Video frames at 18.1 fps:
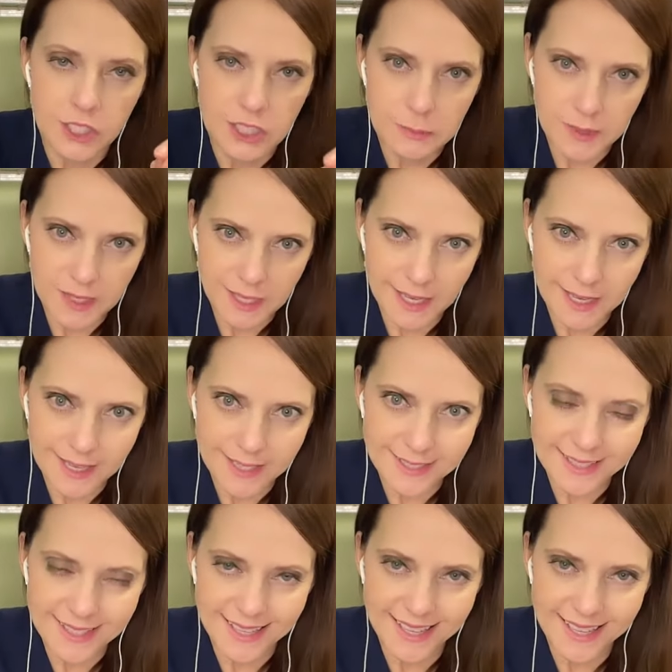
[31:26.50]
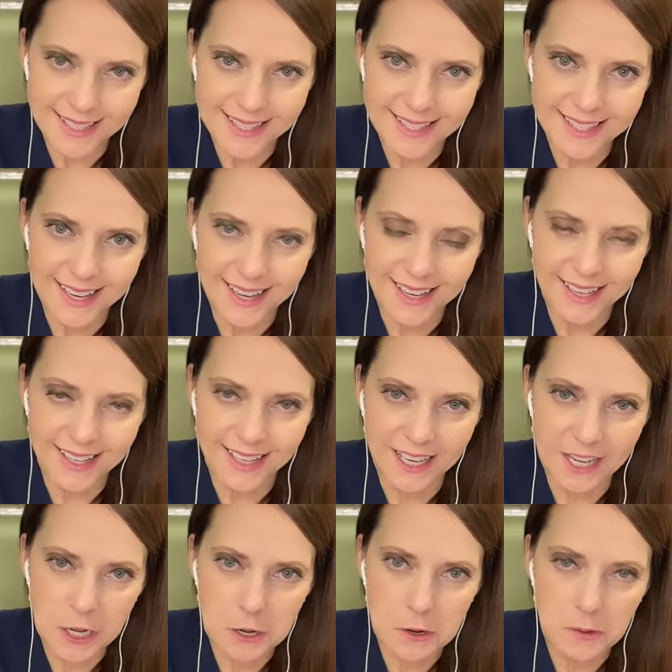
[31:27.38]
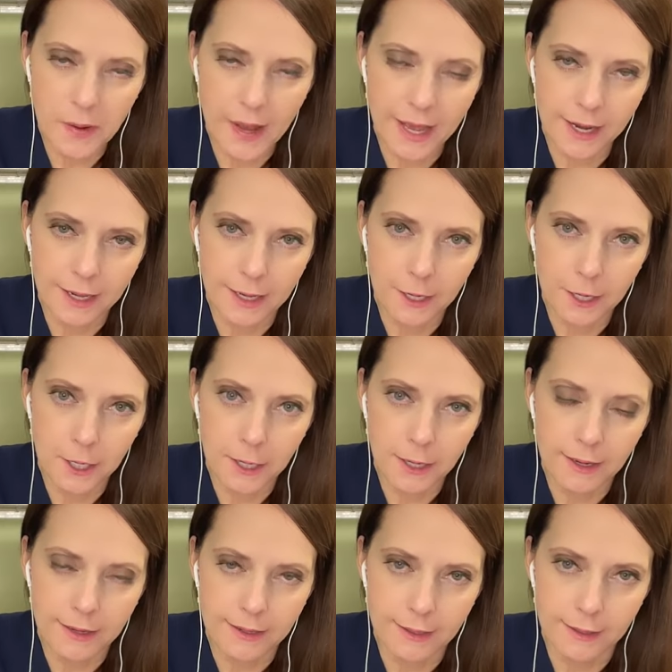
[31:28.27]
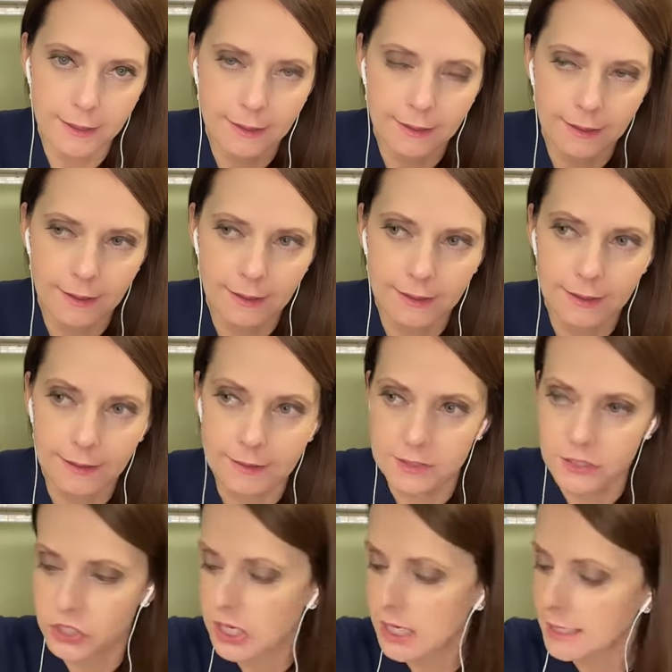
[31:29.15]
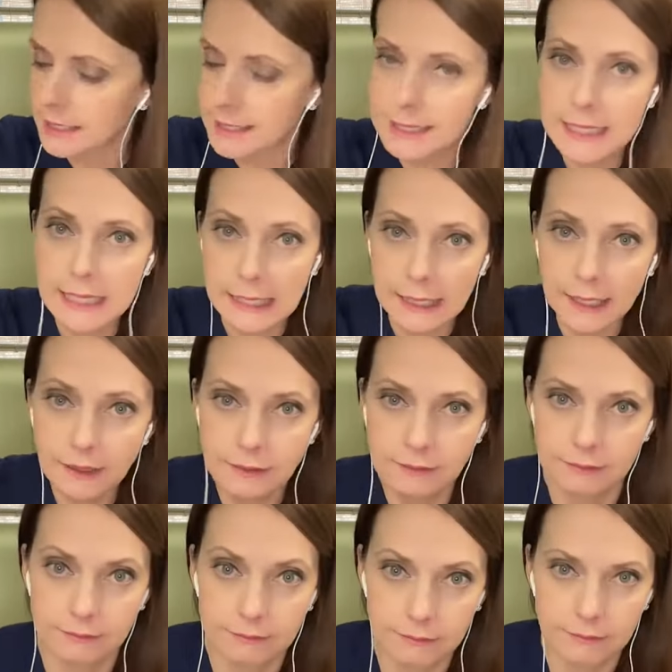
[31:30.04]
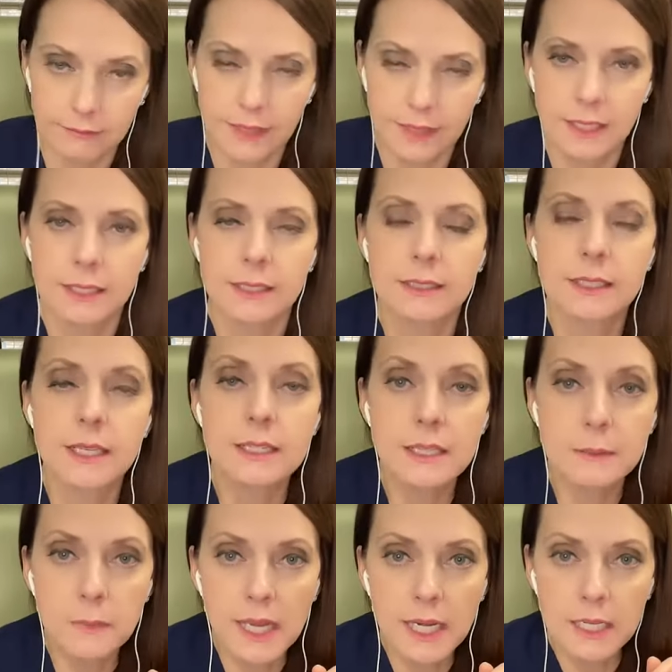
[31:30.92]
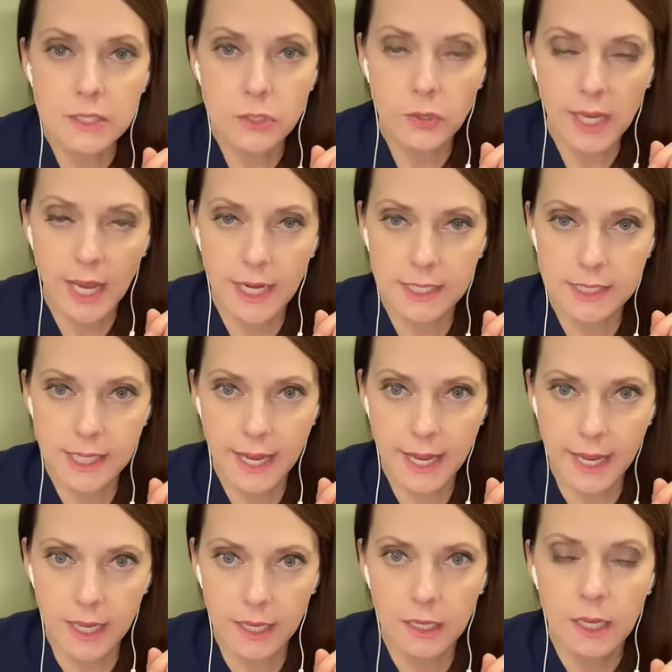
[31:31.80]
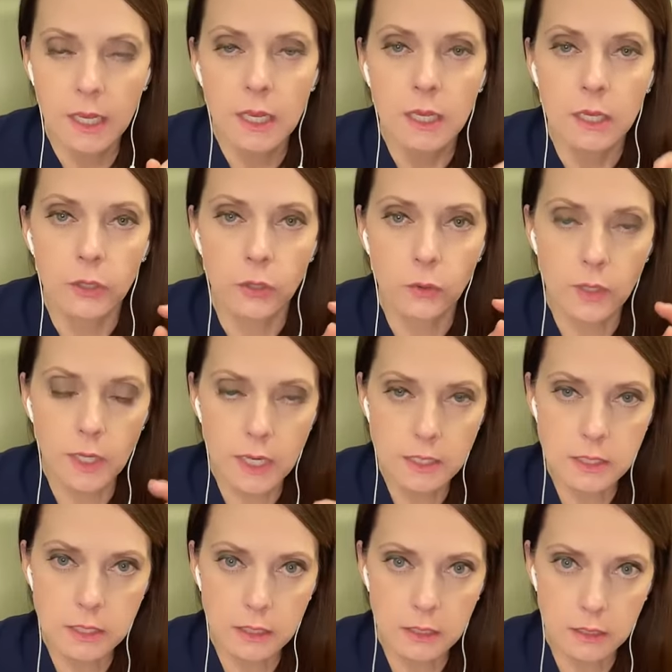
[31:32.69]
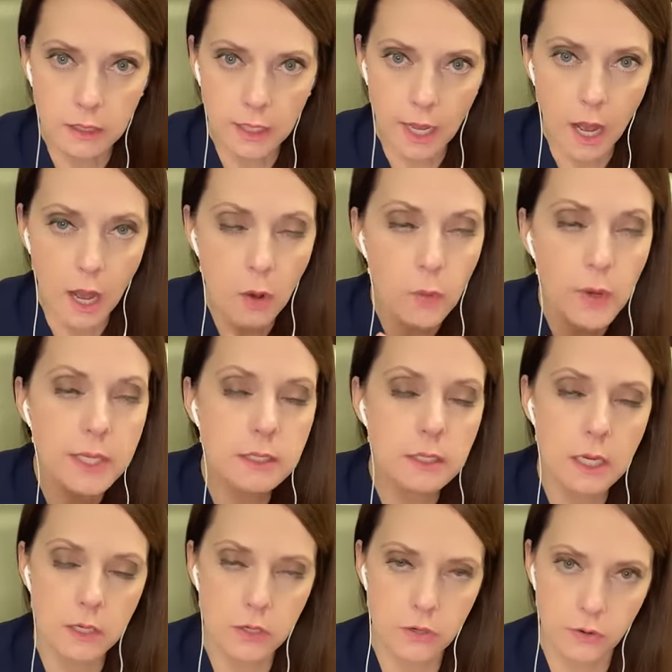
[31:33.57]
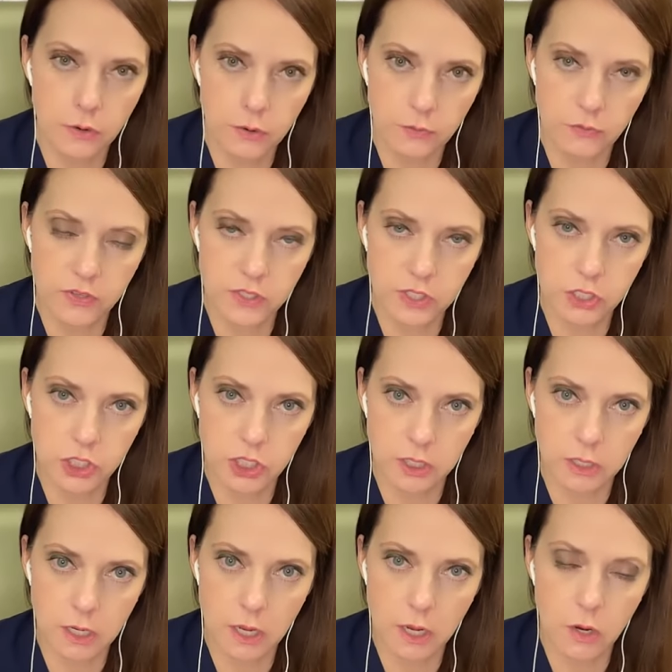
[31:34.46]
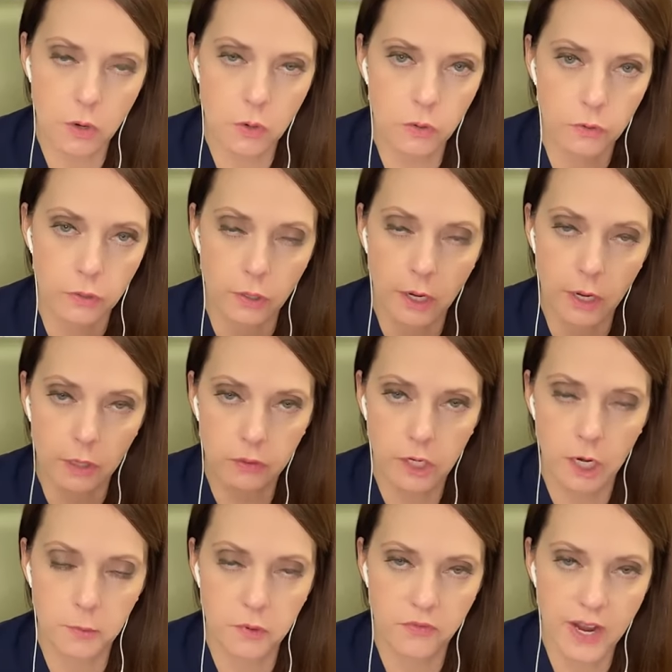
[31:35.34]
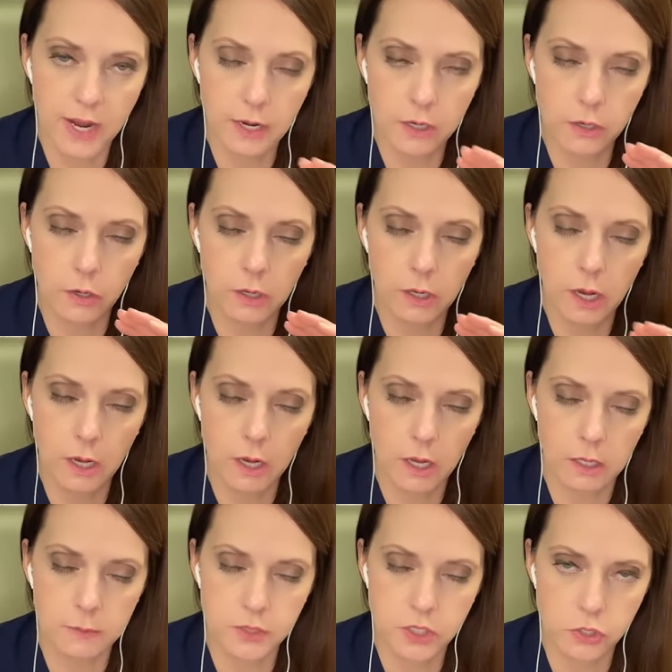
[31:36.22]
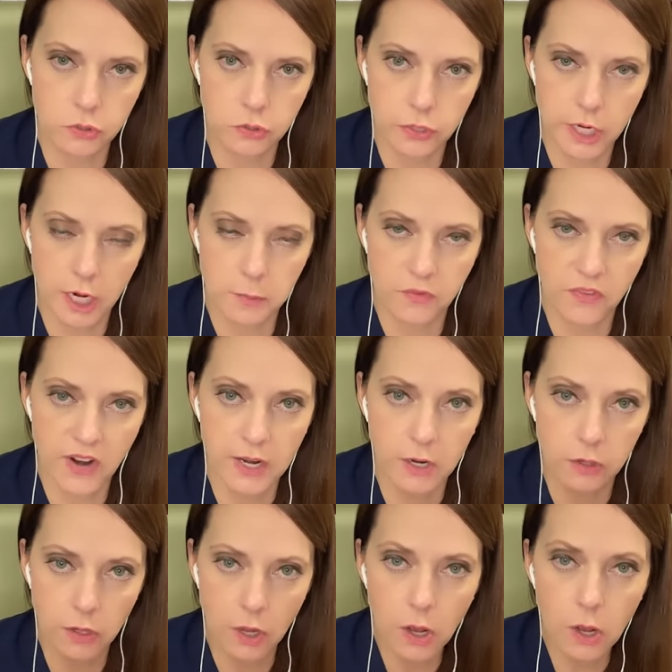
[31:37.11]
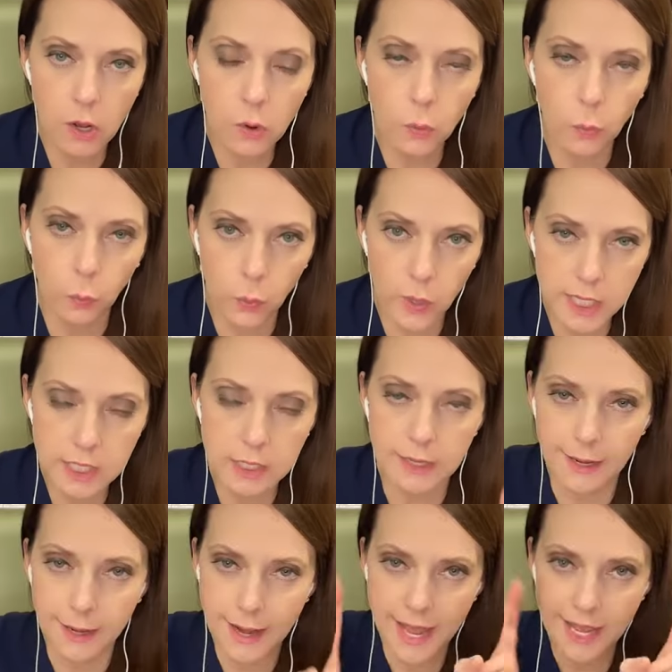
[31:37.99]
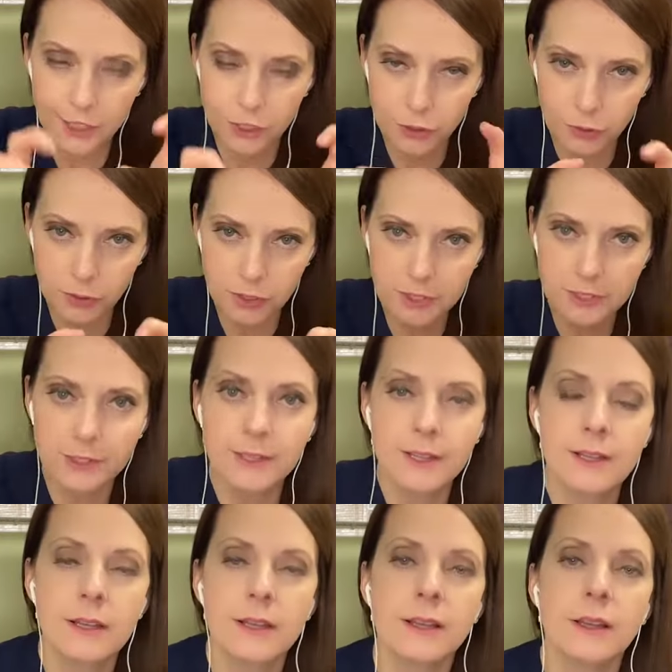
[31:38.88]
Just because it's, you know, at a GNC doesn't mean it's okay to take. You need to always let your physician know, your healthcare provider, your obstetrical care provider, know what natural